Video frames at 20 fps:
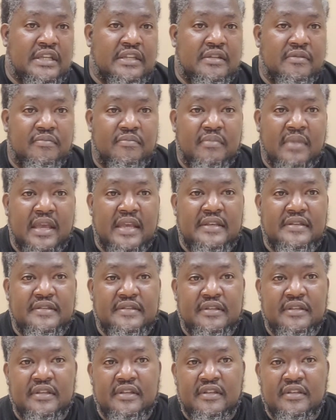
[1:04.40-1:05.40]
the
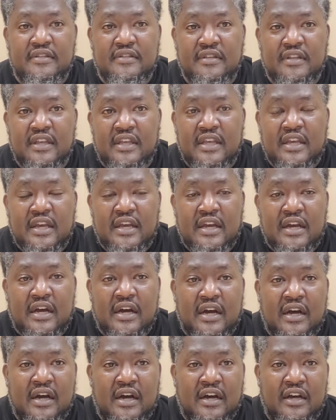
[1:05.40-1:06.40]
Masons,
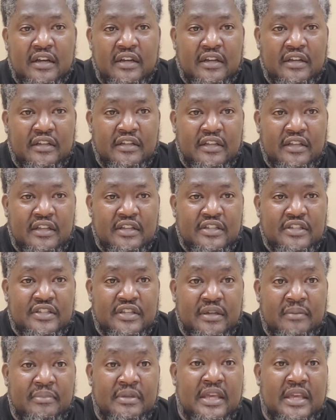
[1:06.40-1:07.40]

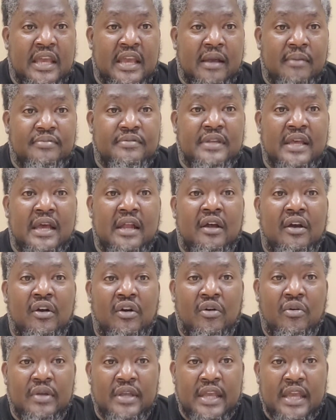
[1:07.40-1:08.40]
some camps, not
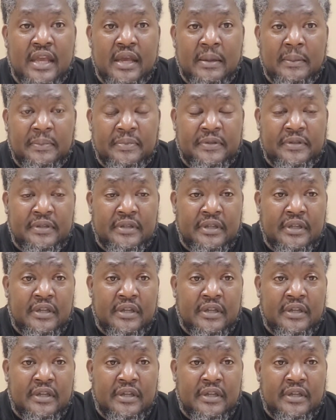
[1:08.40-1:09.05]
all camps,